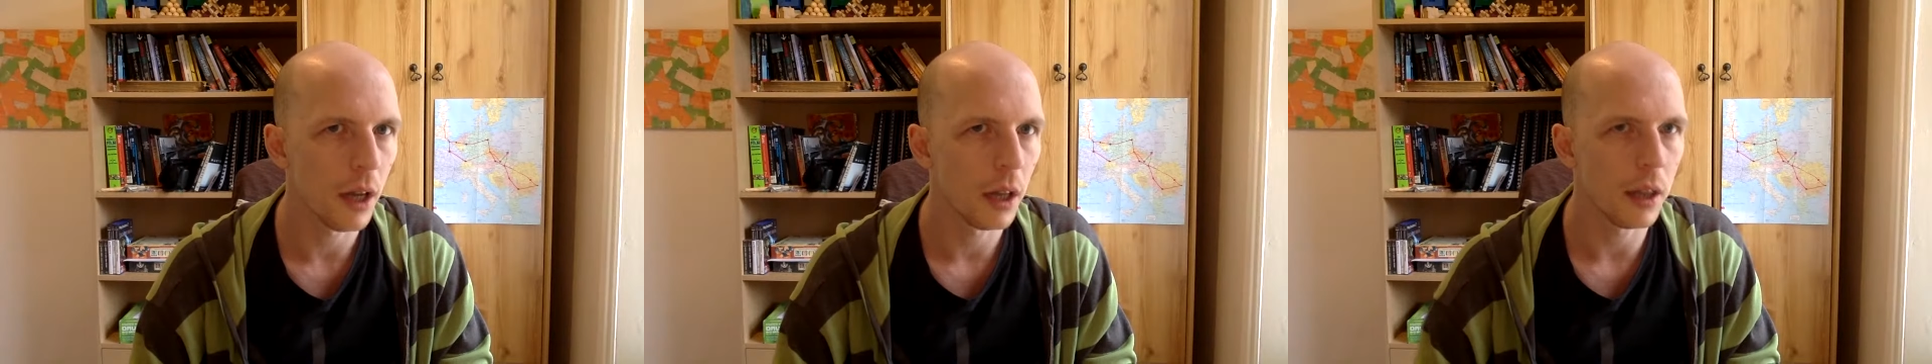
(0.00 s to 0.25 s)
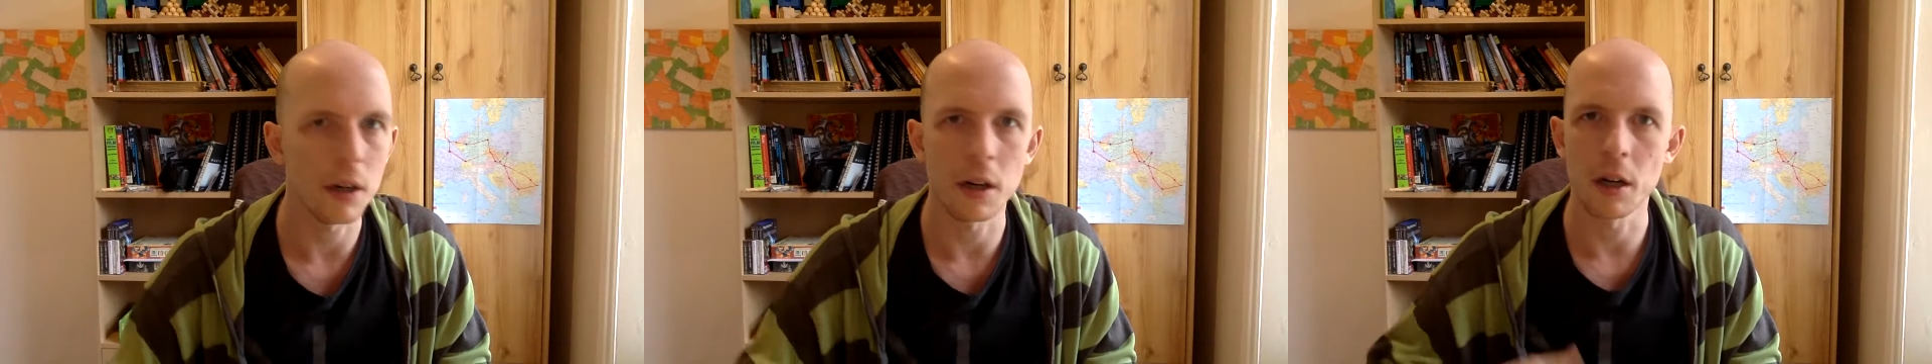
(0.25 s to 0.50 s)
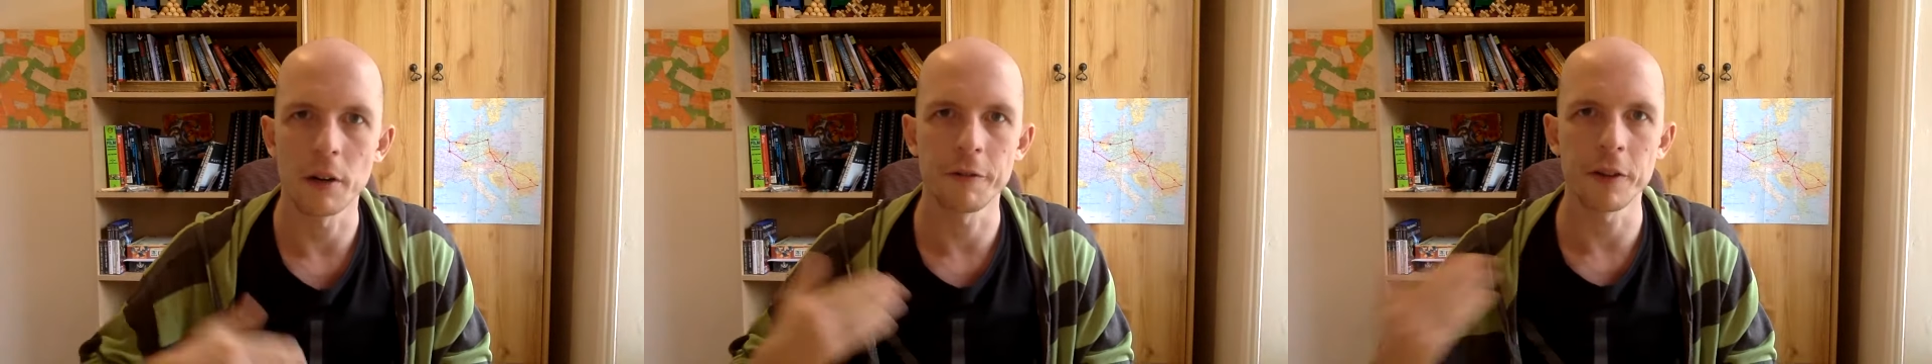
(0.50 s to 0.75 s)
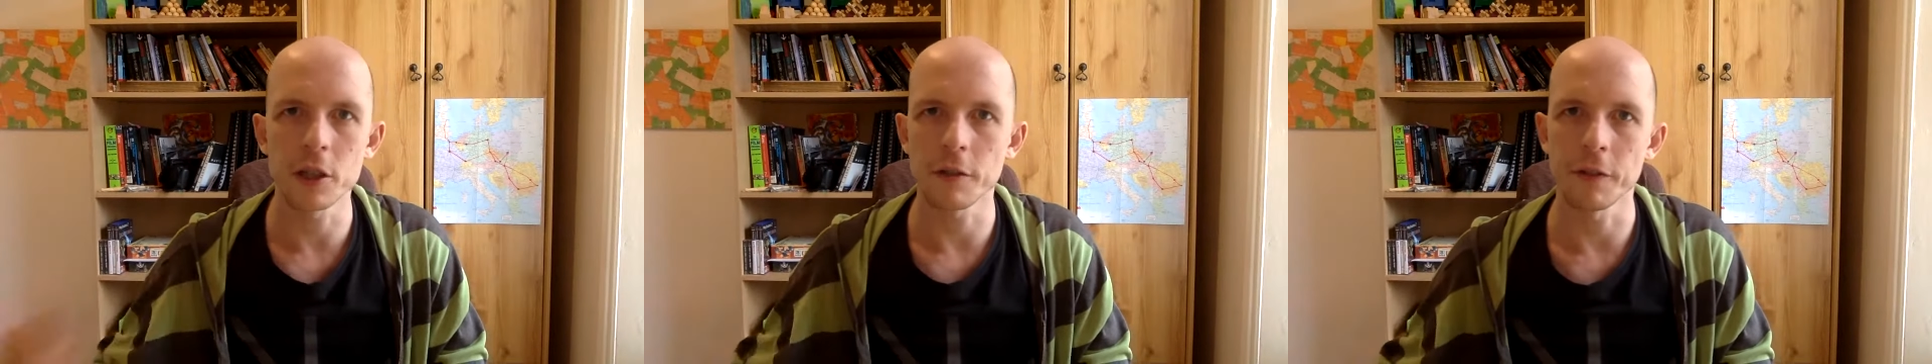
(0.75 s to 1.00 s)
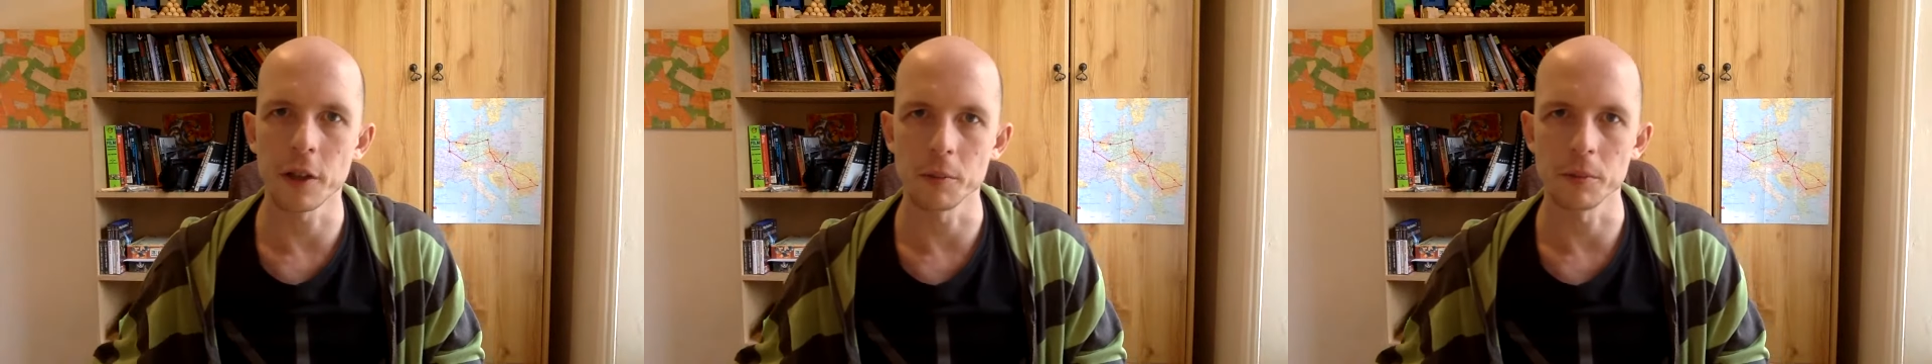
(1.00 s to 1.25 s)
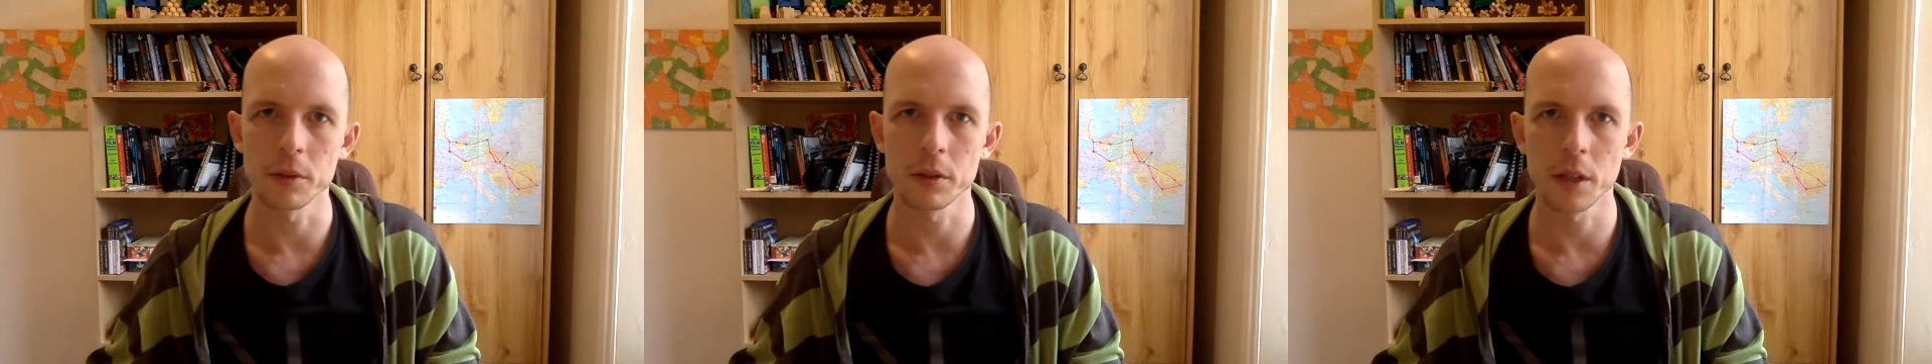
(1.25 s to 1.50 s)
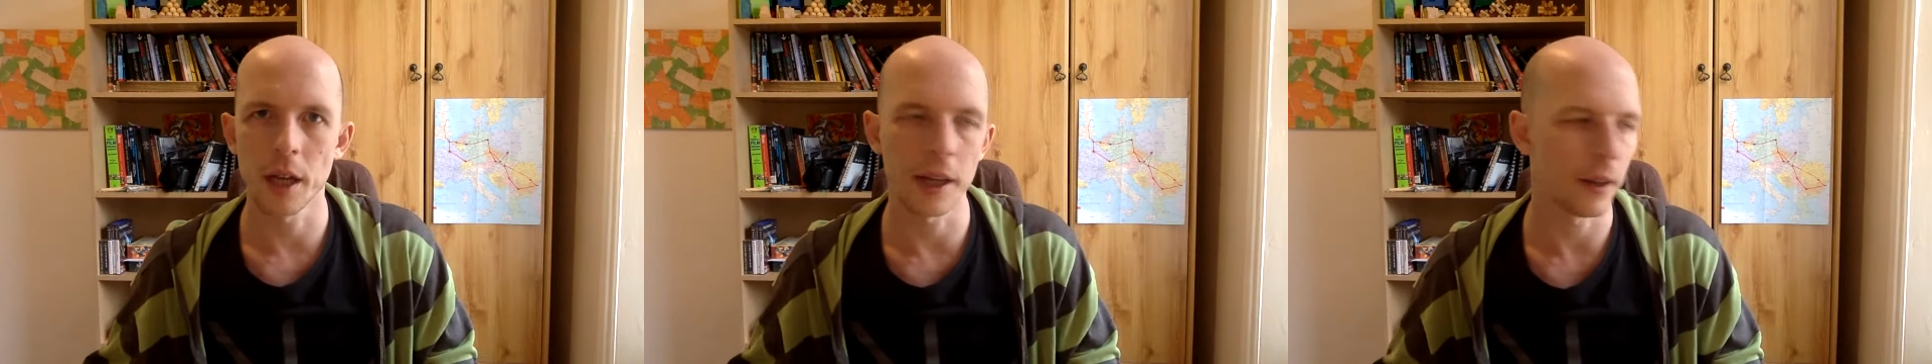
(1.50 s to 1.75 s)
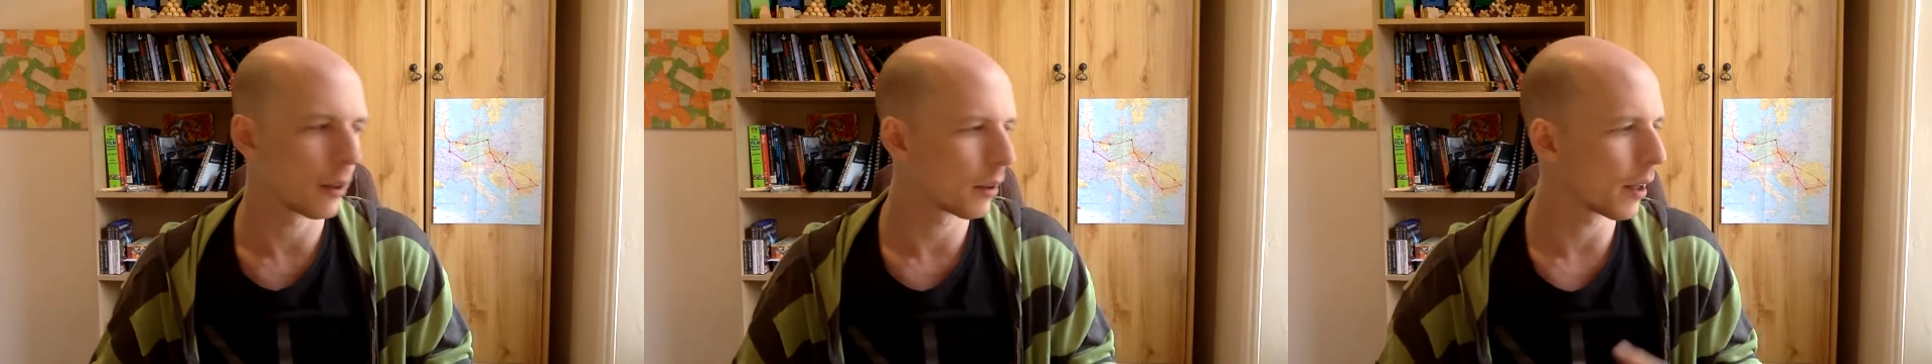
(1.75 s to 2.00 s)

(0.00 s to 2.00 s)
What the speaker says: There are feature films, and